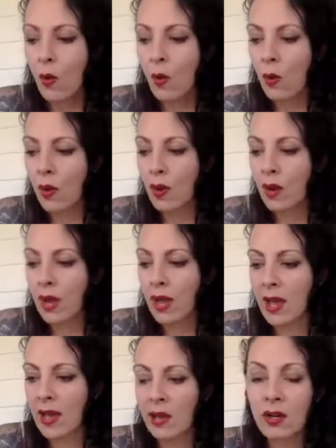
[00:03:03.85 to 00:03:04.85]
Or
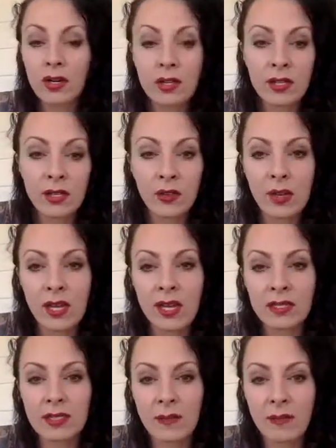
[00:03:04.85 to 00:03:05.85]
I heard you can
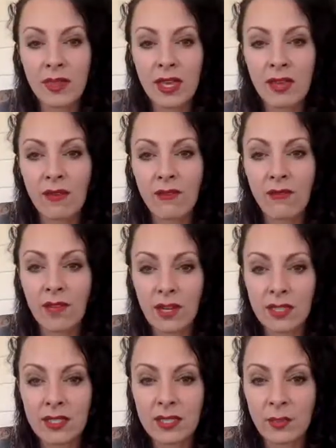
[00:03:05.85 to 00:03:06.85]
get something
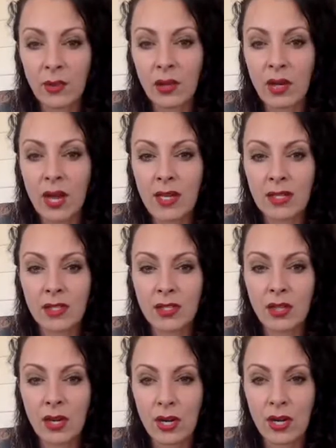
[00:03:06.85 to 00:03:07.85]
very similar at
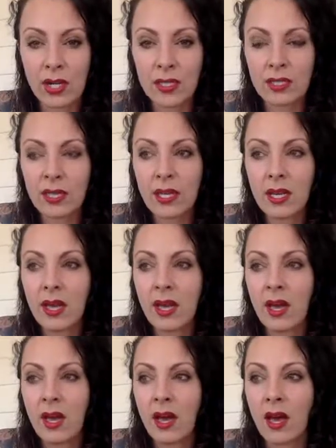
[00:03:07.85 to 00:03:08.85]
Target,
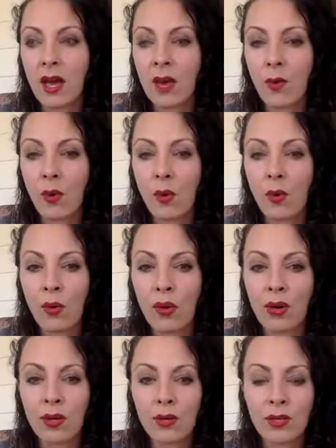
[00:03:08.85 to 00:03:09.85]

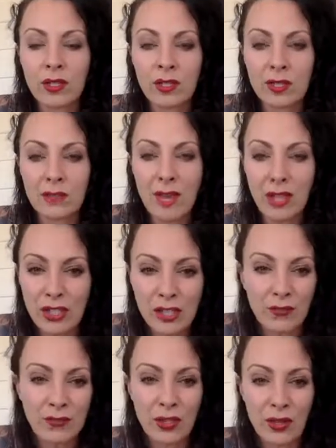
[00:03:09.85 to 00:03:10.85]
or you can just
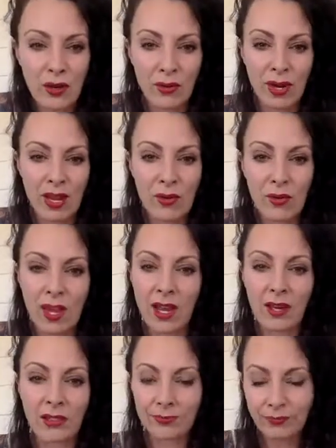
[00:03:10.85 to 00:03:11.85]
makeshift your own. I don't
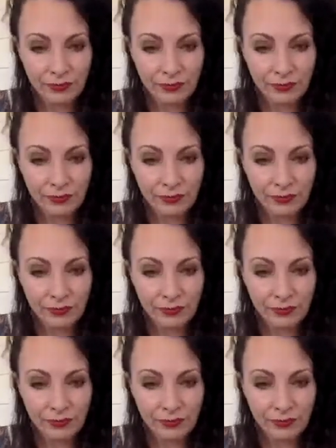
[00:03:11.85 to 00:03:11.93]
care.